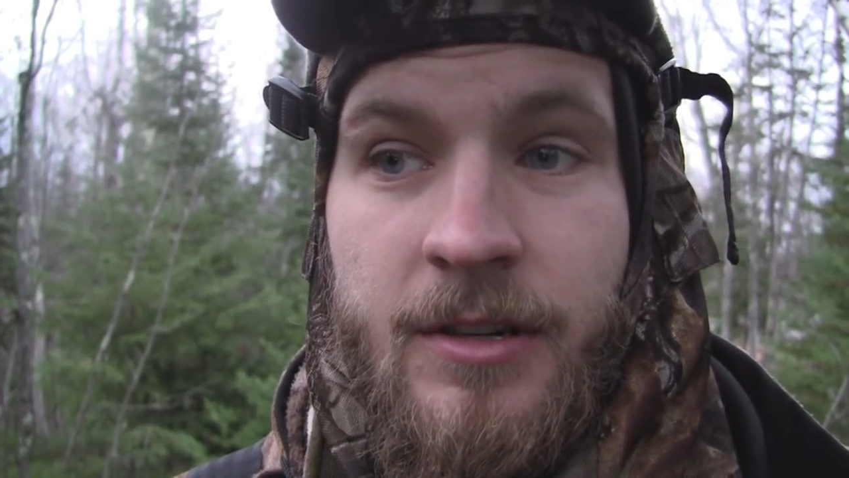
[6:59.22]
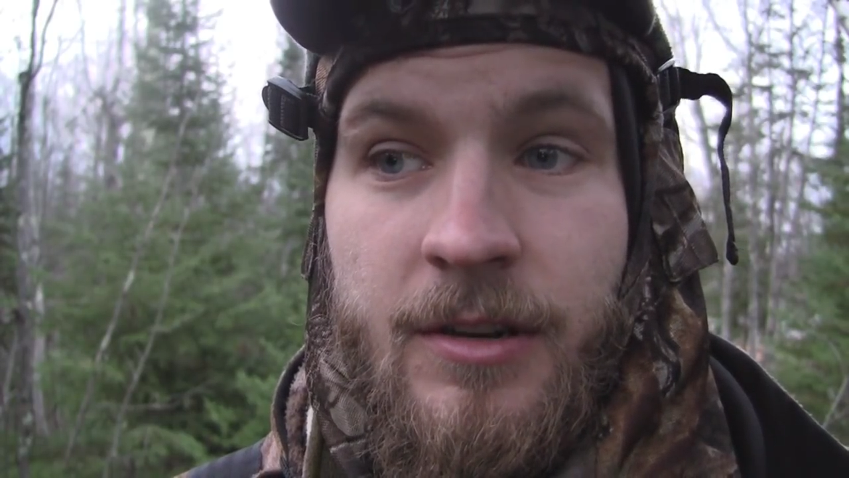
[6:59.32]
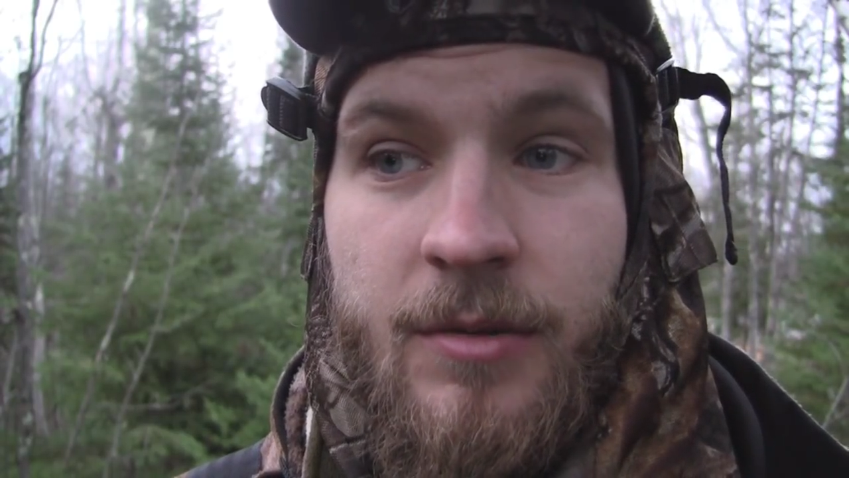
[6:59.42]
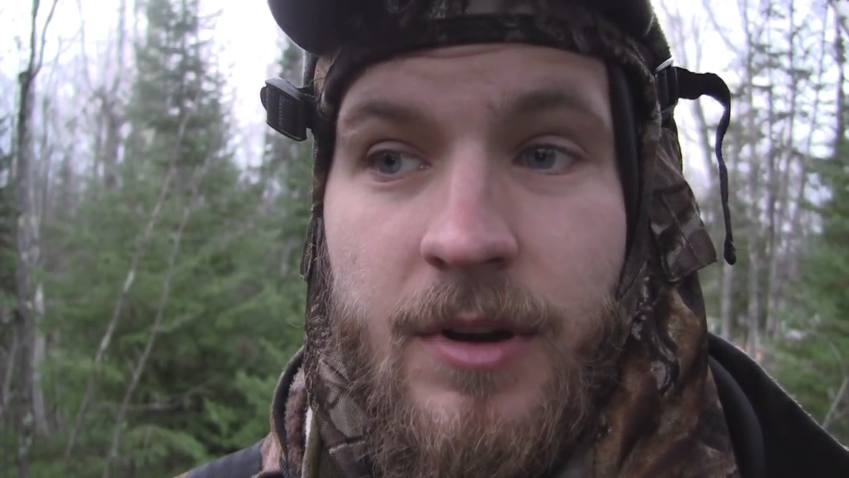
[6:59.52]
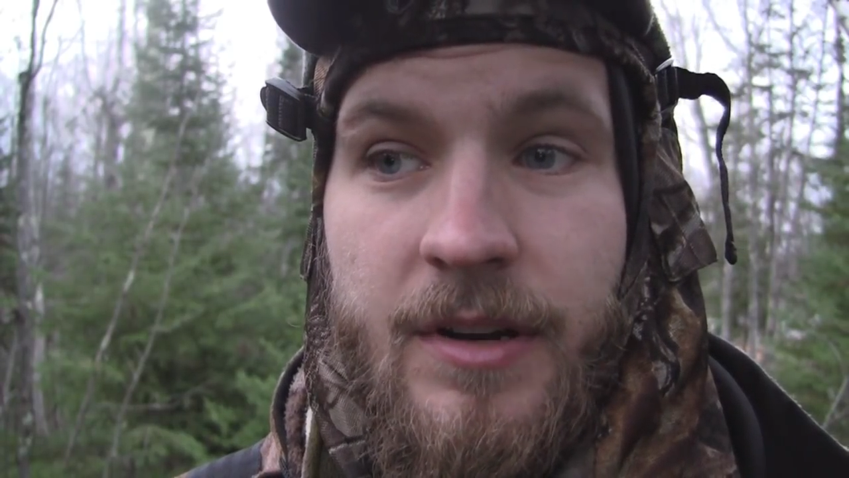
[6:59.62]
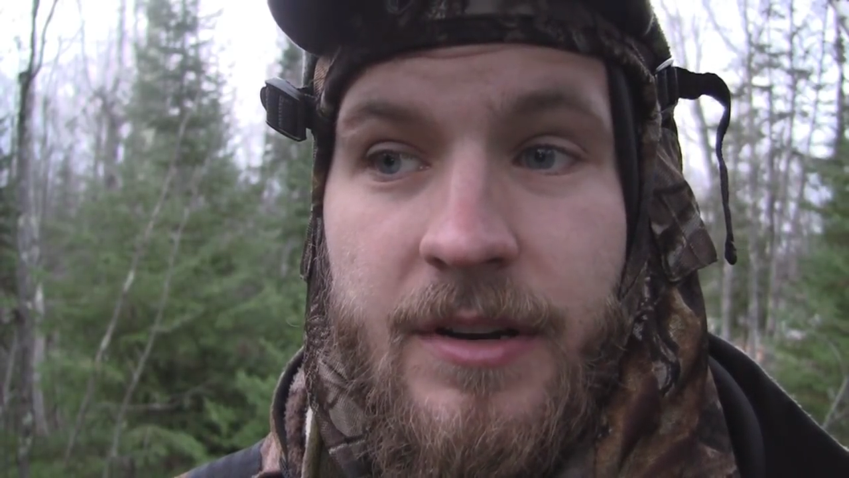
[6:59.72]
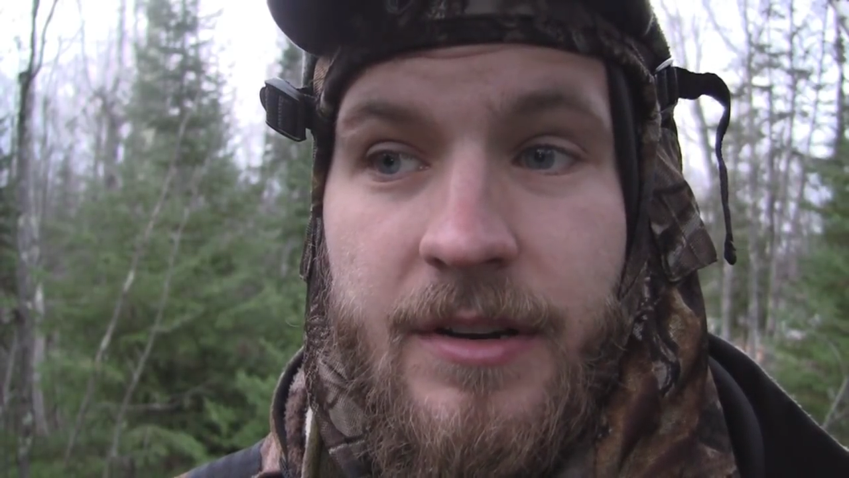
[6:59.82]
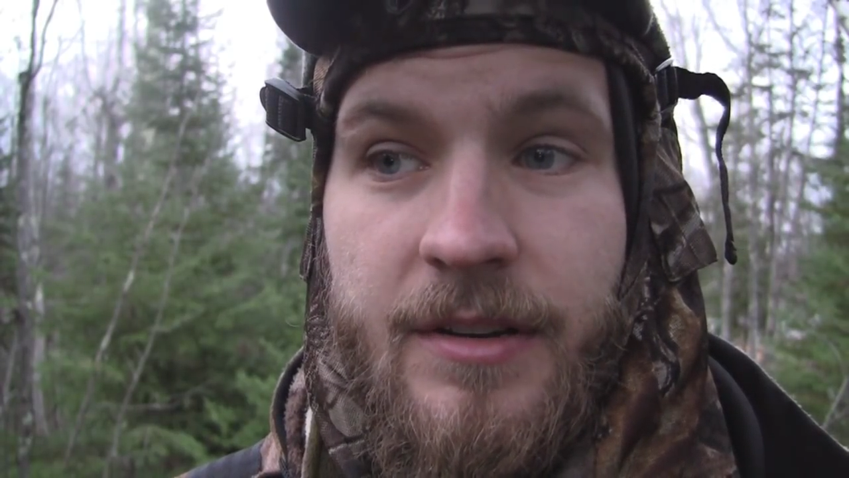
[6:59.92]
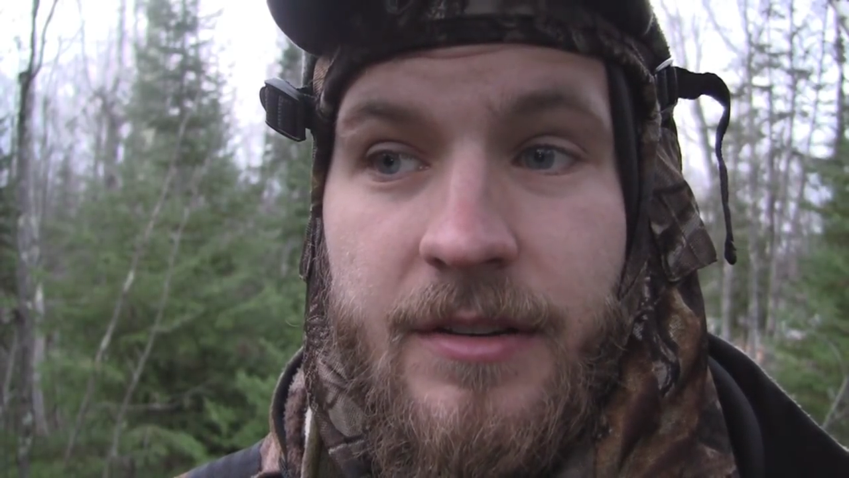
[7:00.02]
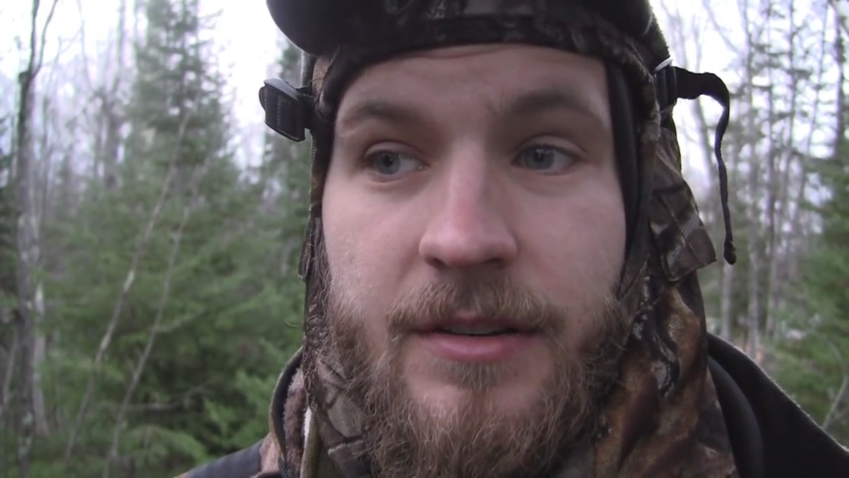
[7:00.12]
I wanted
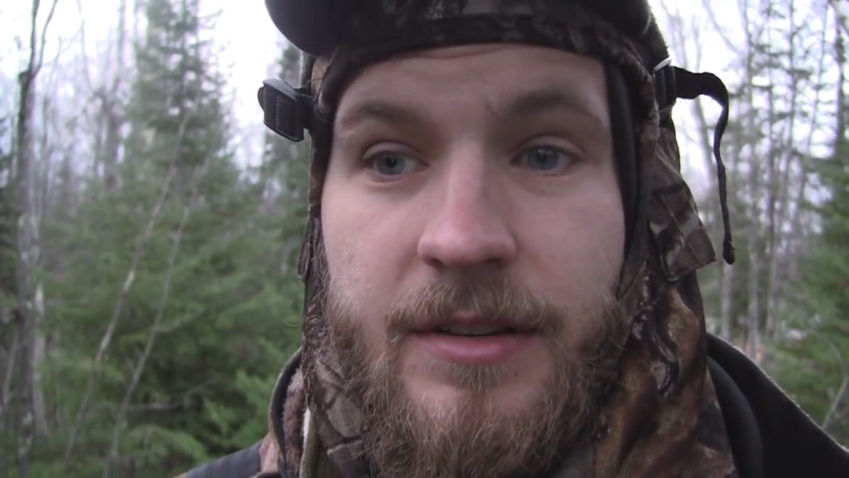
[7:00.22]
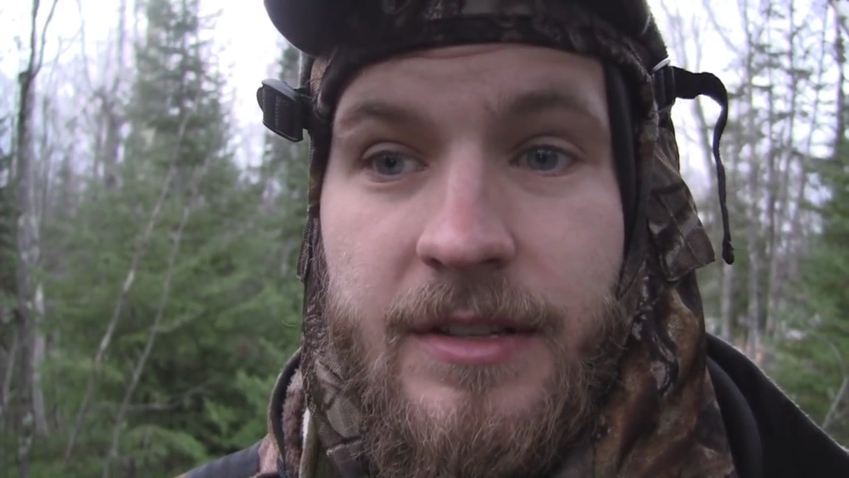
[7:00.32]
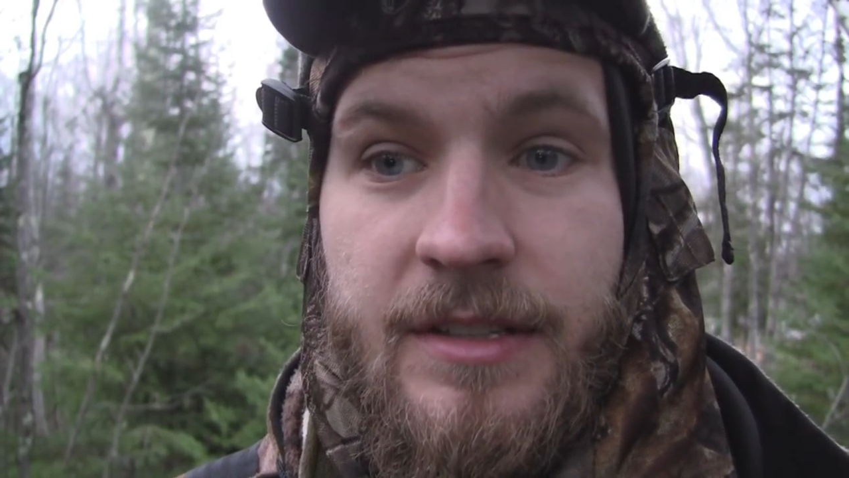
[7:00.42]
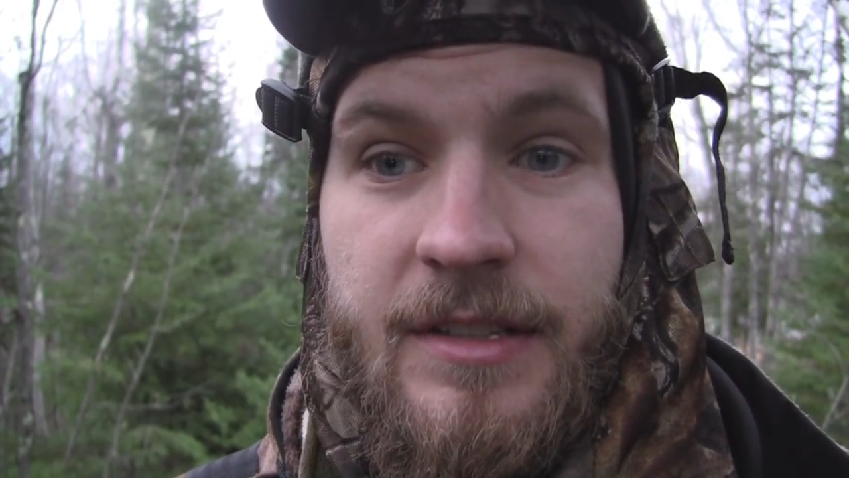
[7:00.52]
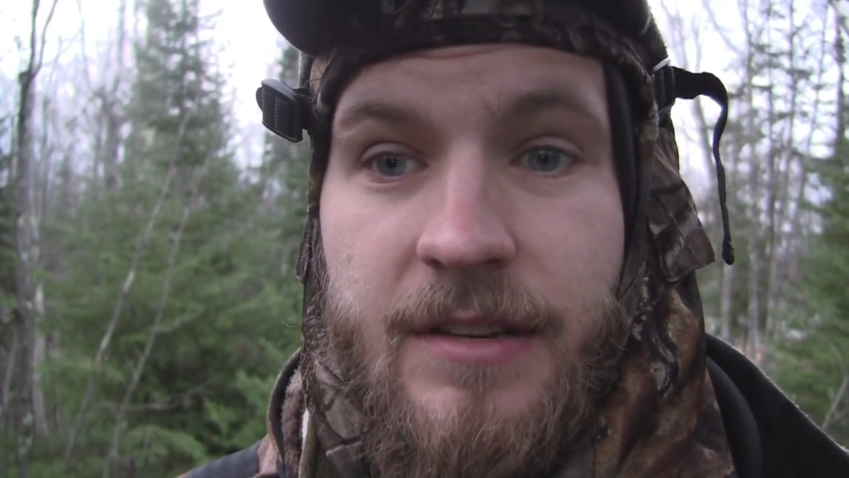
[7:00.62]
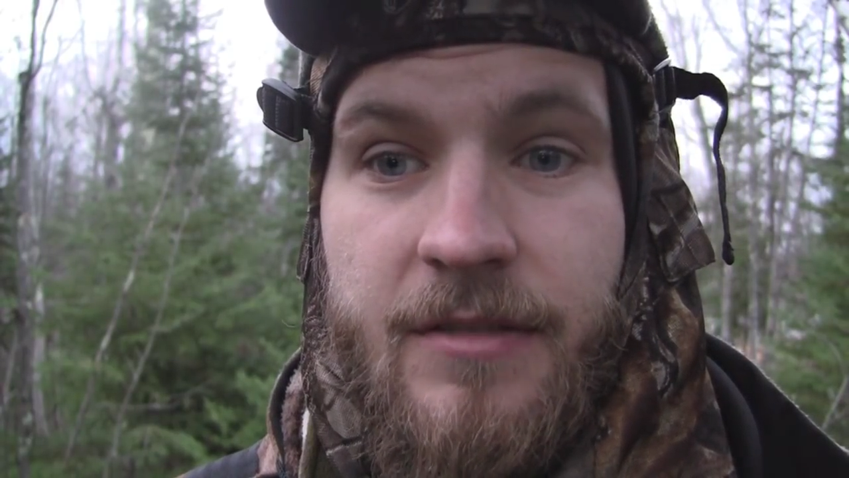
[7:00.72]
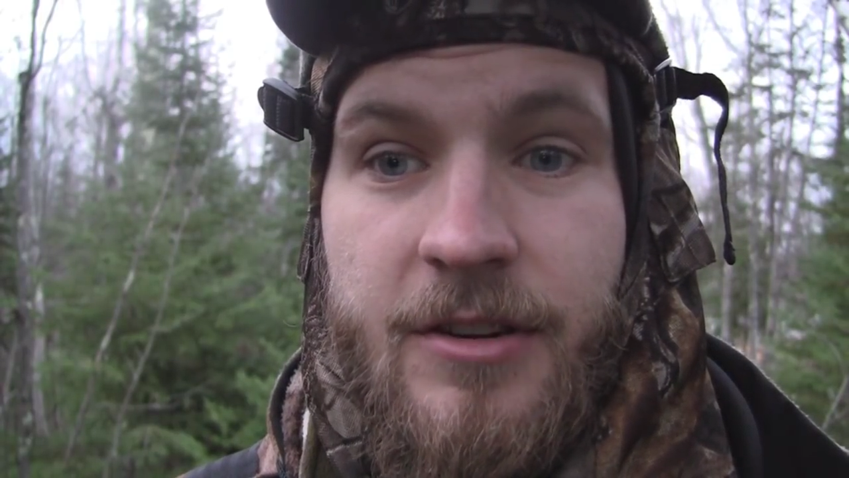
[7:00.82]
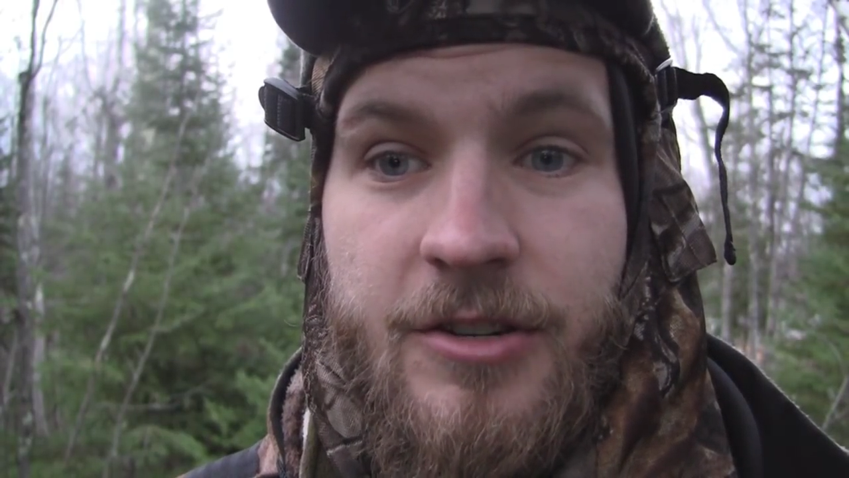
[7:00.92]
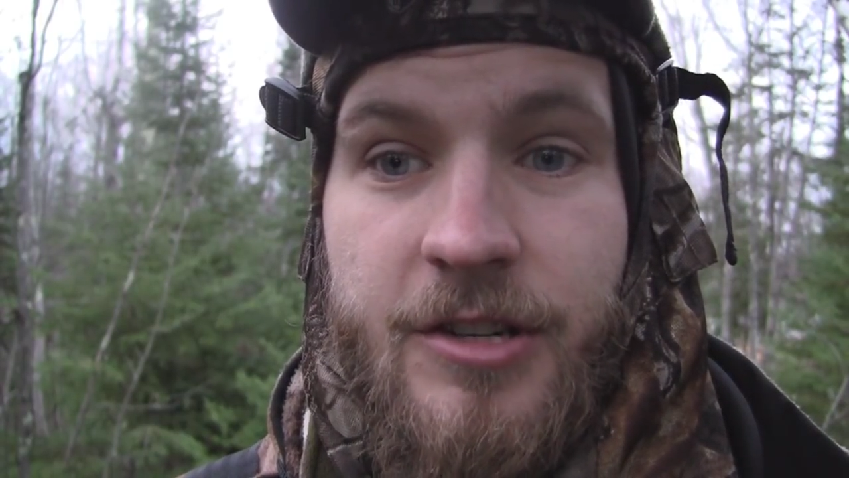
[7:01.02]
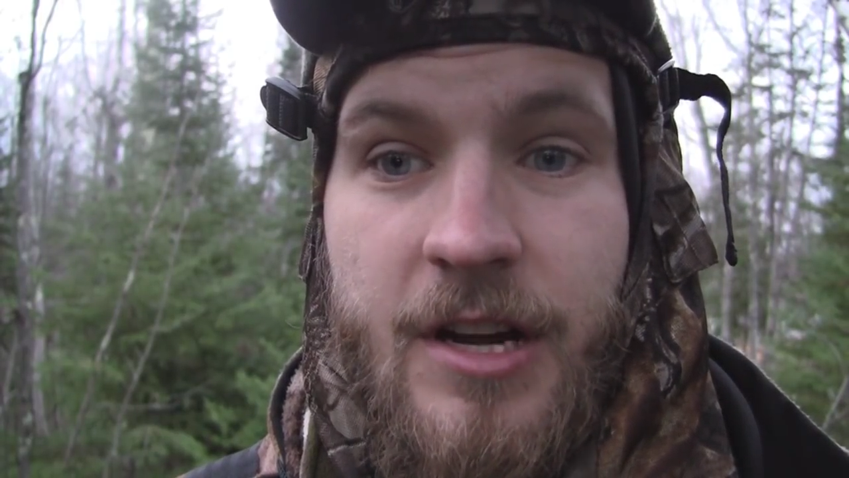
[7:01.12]
to at least give it
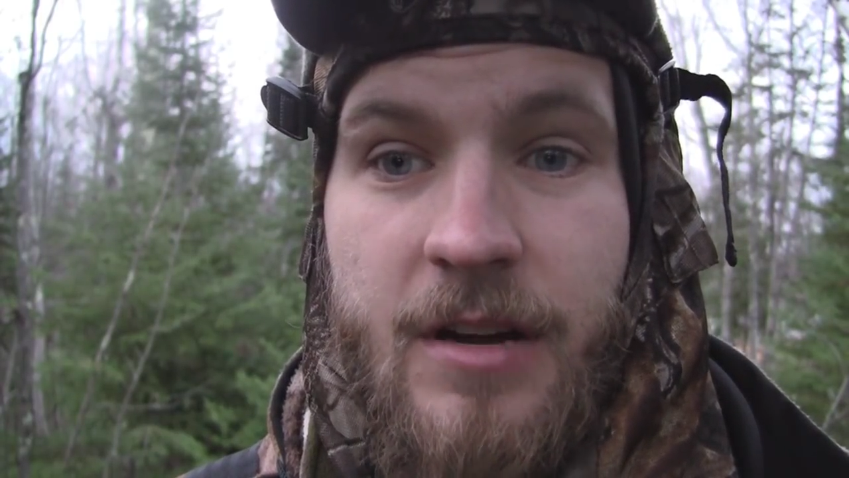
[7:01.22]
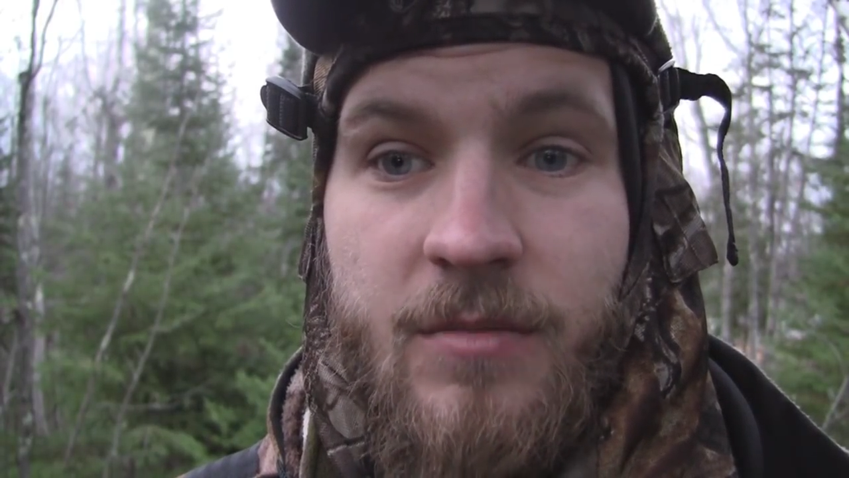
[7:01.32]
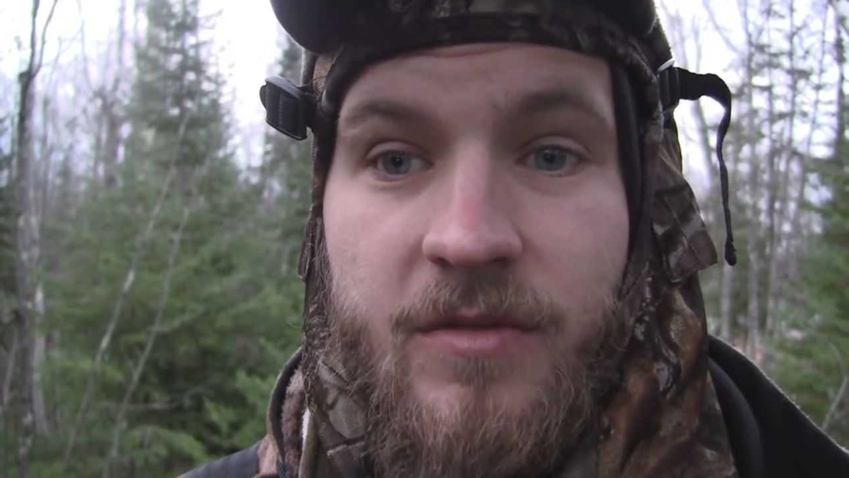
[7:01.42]
a shot